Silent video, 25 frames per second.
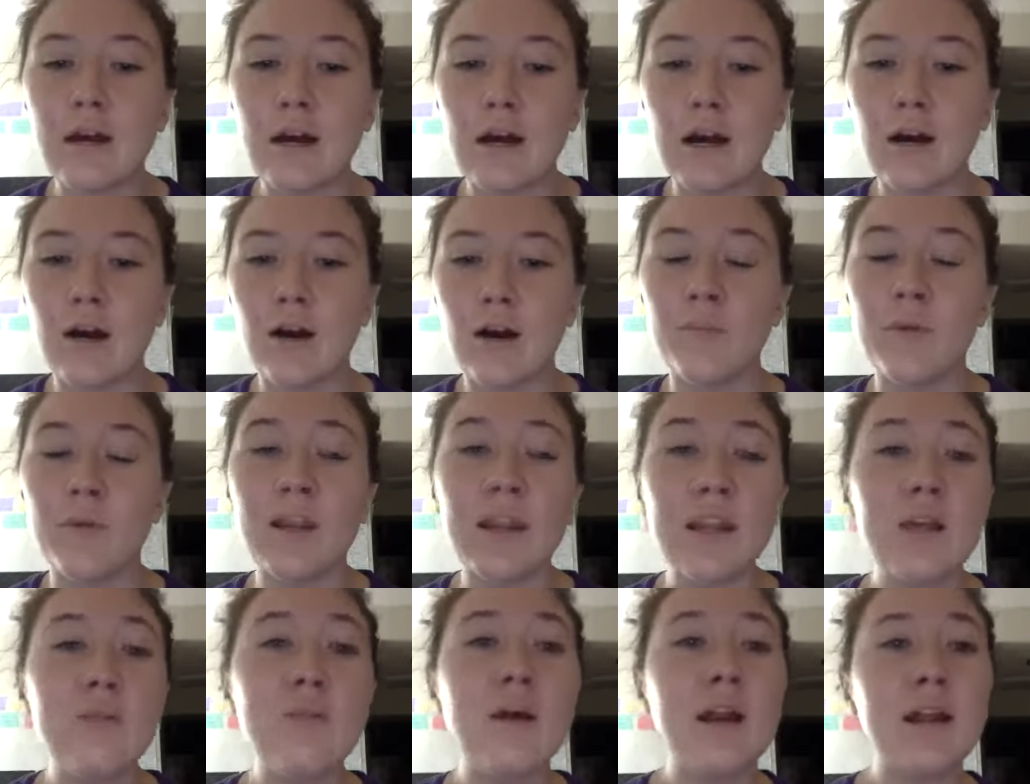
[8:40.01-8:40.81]
But
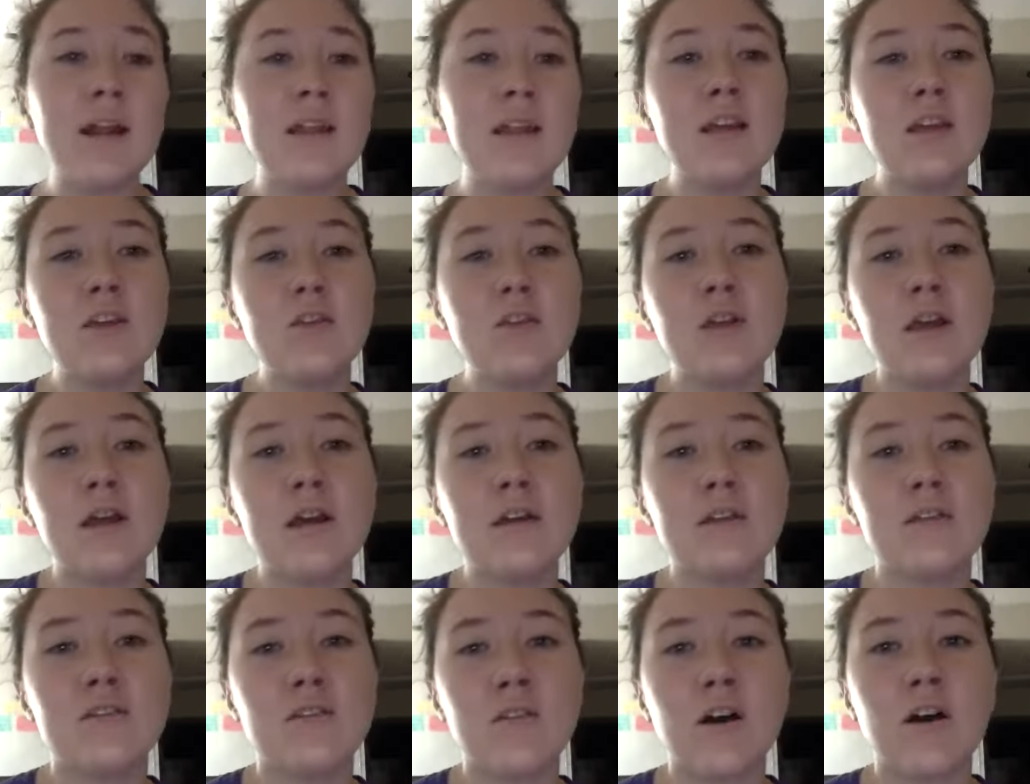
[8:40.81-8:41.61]
anybody that you
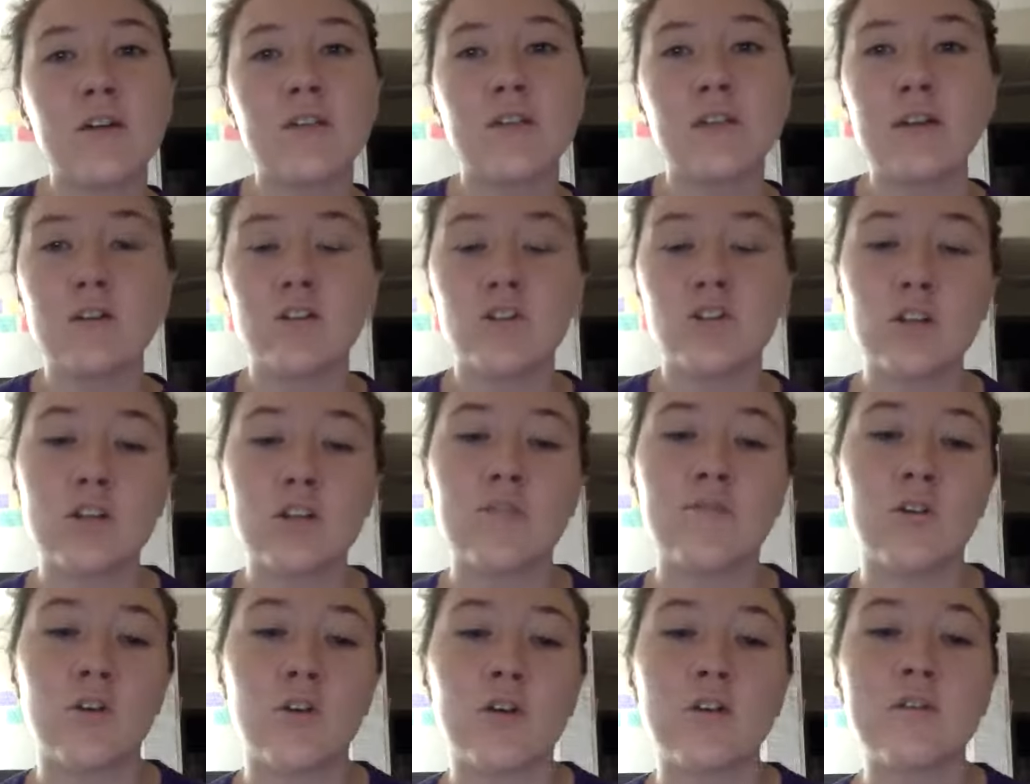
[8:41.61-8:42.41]
guys thought that should
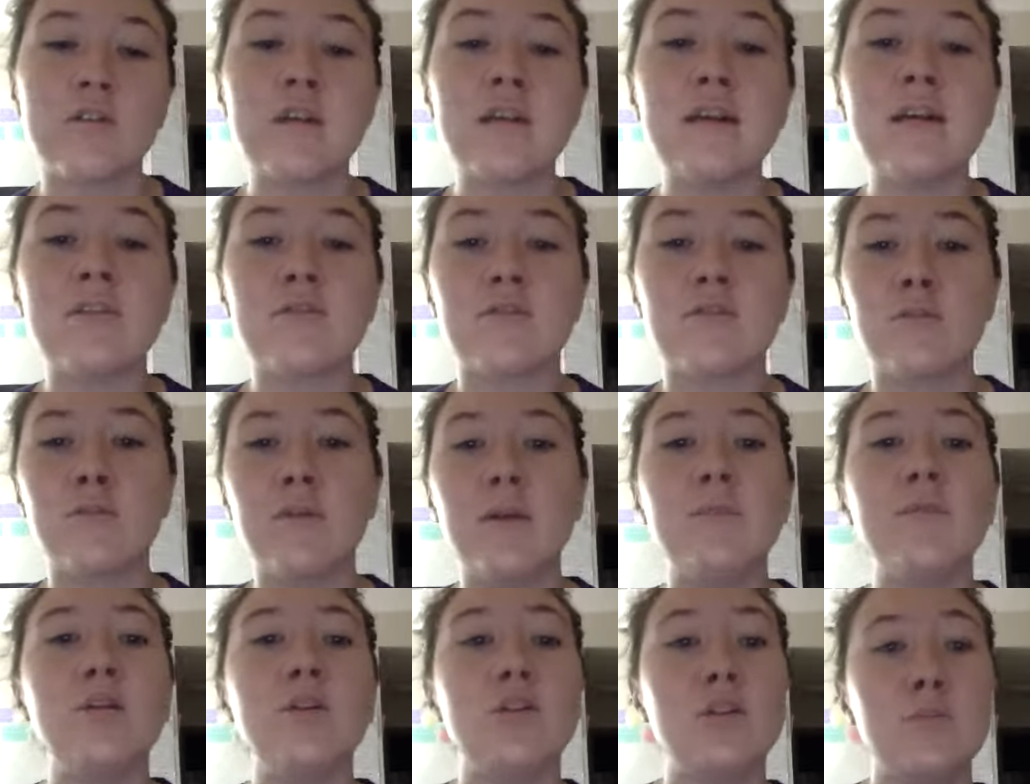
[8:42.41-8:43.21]
have heard this or
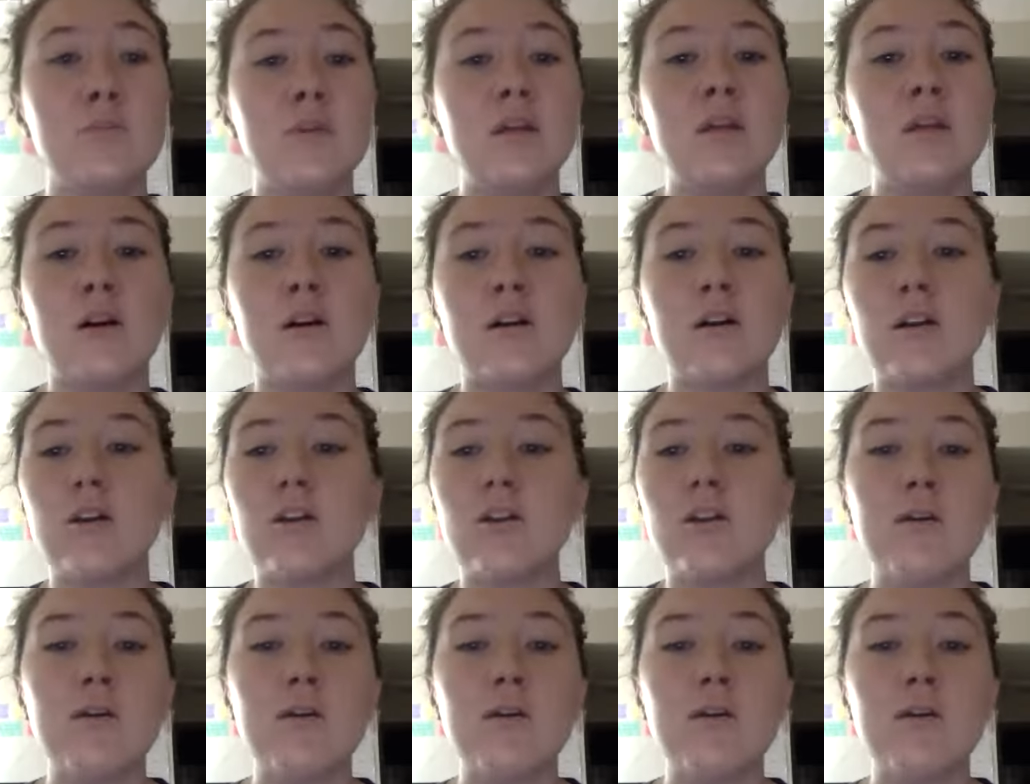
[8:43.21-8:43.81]
maybe should be on here,